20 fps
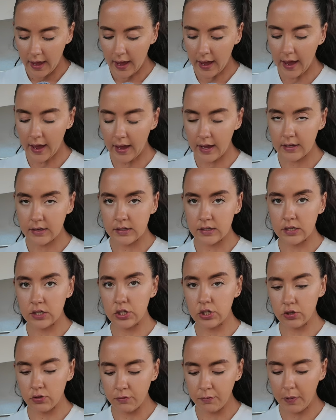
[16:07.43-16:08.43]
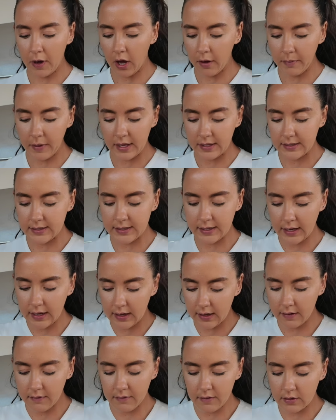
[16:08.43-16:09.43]
and to do
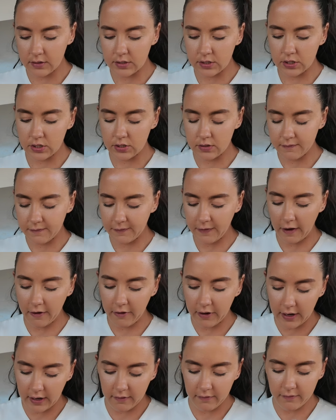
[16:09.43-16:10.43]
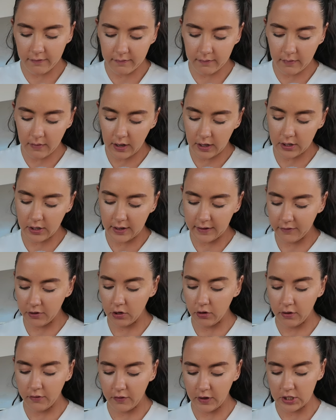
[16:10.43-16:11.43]
Parmentier, it's very, I don't even
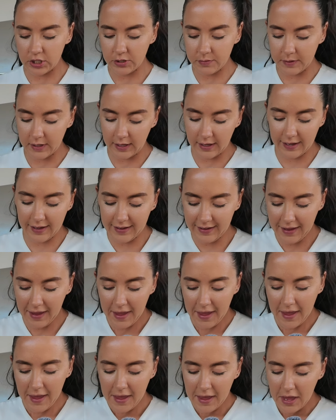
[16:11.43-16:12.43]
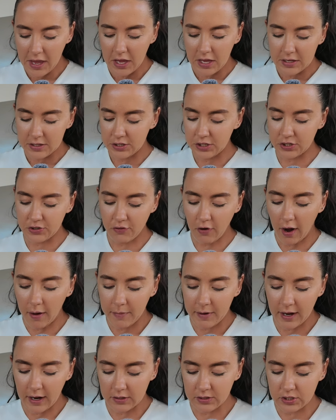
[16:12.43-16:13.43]
know if I should be
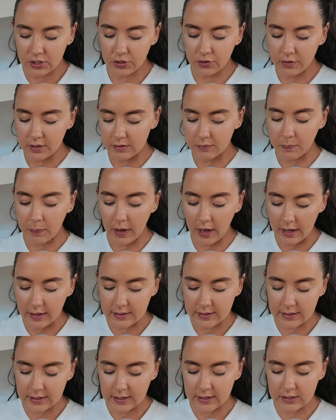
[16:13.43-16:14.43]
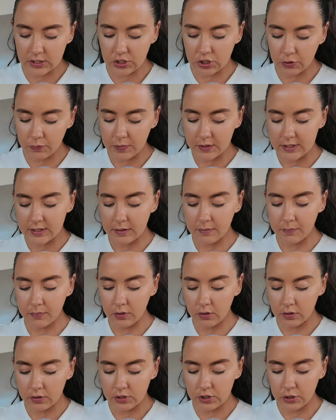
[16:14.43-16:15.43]
describing how to do this, but it is super
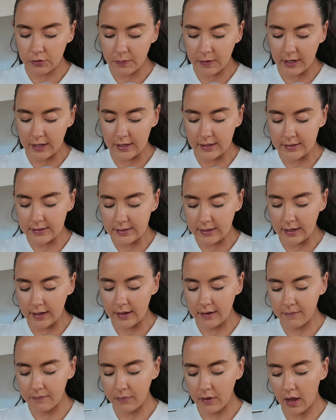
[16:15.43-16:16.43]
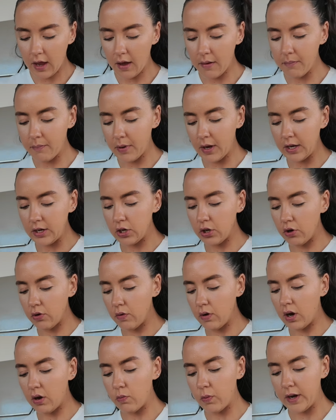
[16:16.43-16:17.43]
simple, super easy. But I
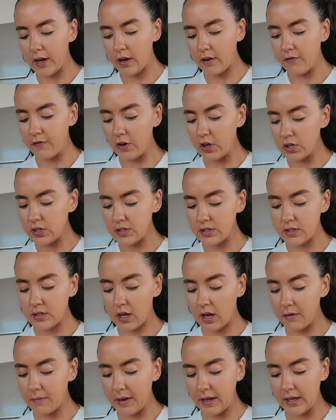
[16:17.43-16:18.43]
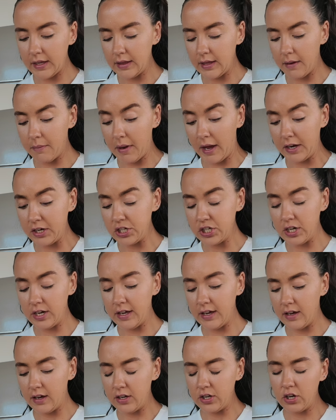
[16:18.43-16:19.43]
know when I first started making them,
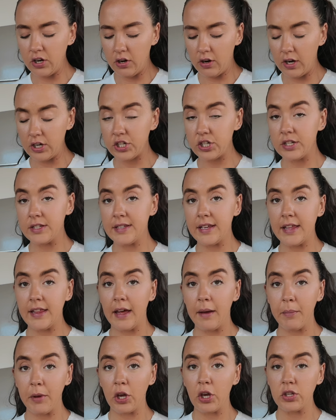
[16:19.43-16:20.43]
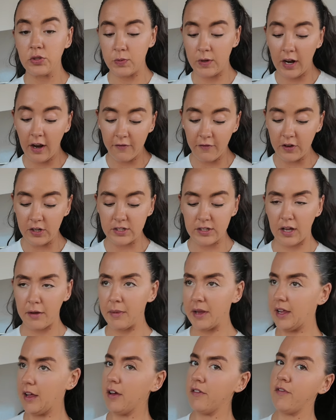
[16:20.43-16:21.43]
actually, I don't know, I shouldn't say that, because when I first started
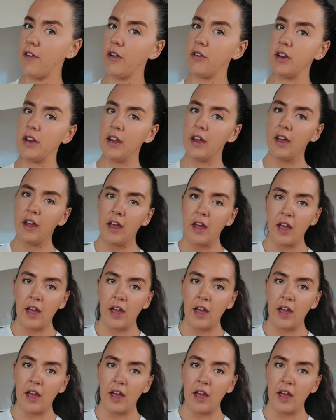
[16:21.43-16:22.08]
making it, I found it,